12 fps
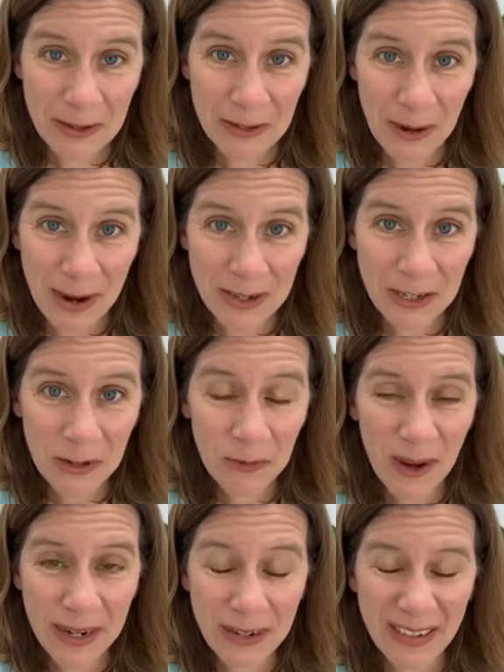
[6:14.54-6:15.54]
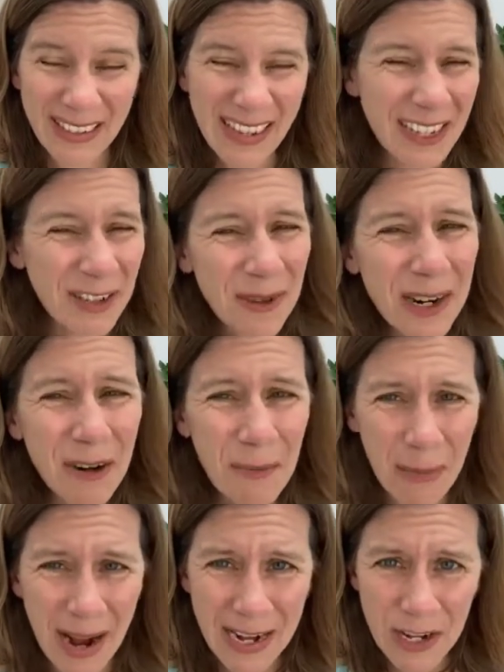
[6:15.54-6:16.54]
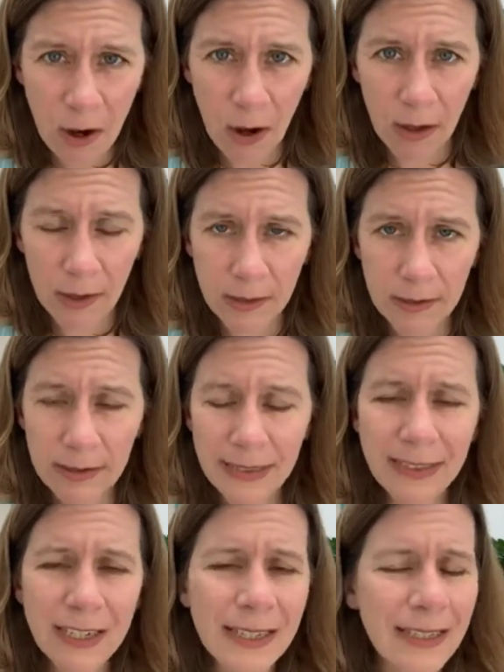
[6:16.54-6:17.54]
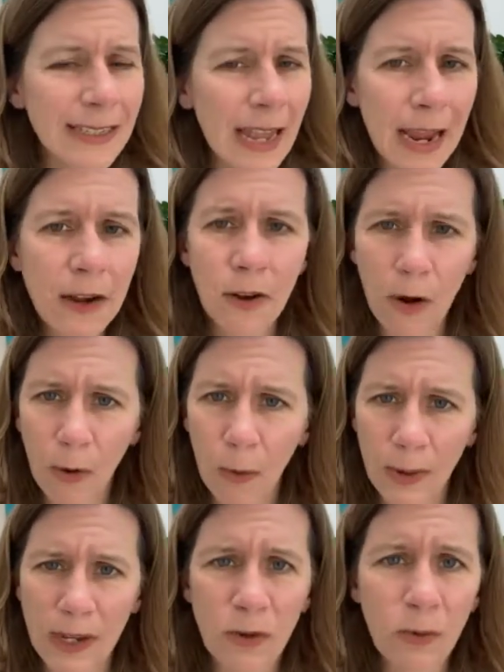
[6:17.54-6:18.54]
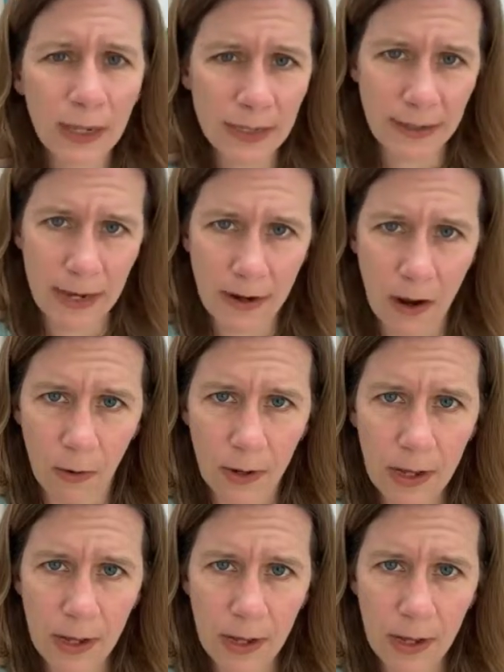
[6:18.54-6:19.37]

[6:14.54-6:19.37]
So I just want to remind y'all, just say no when you want to say no.